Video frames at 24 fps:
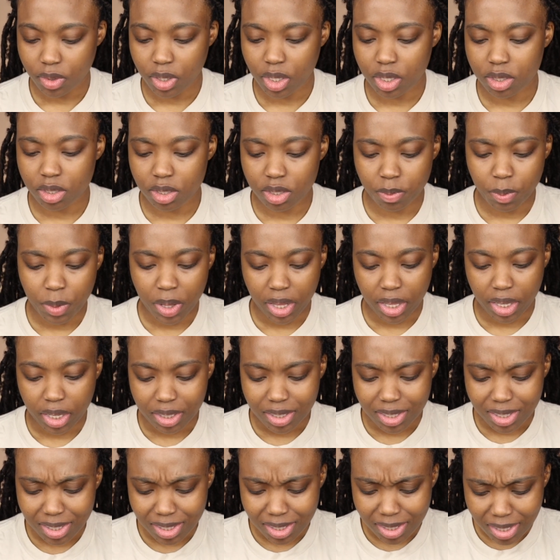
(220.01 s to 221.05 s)
Not smelling a
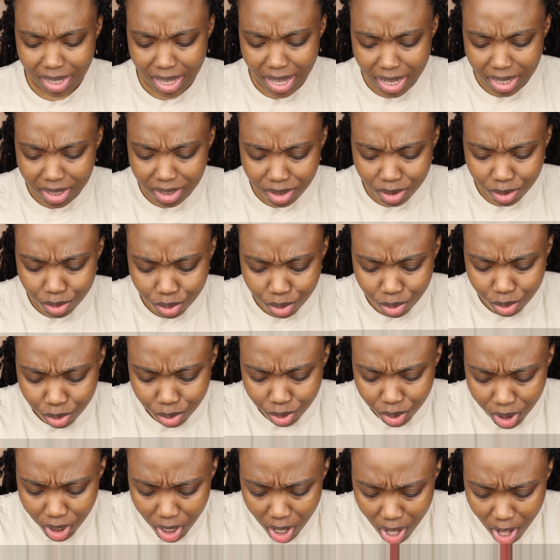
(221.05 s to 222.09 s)
scent.
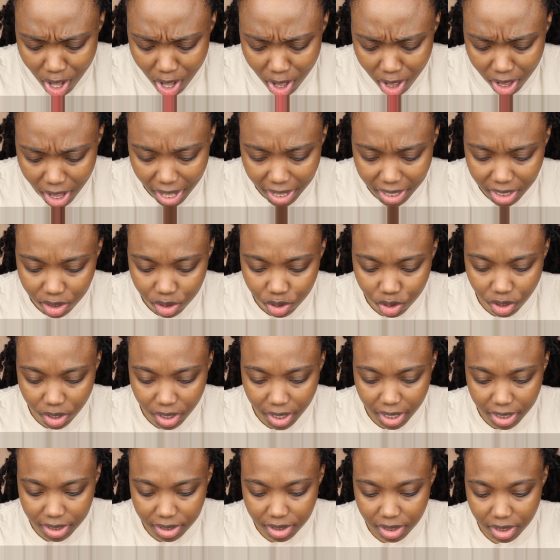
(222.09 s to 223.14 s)
Ooh, y'all, I need to show you
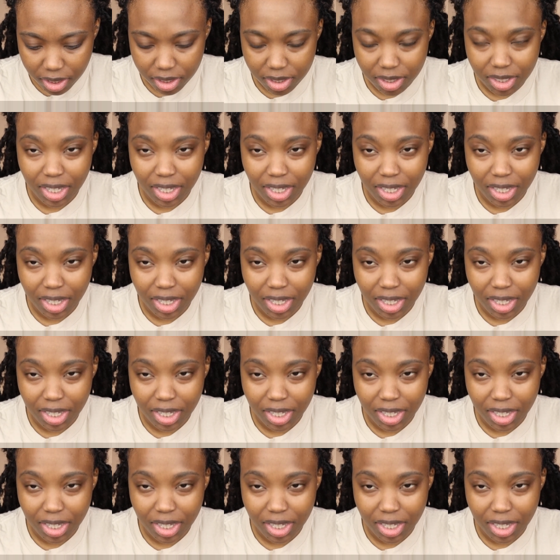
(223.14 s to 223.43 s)
guys this.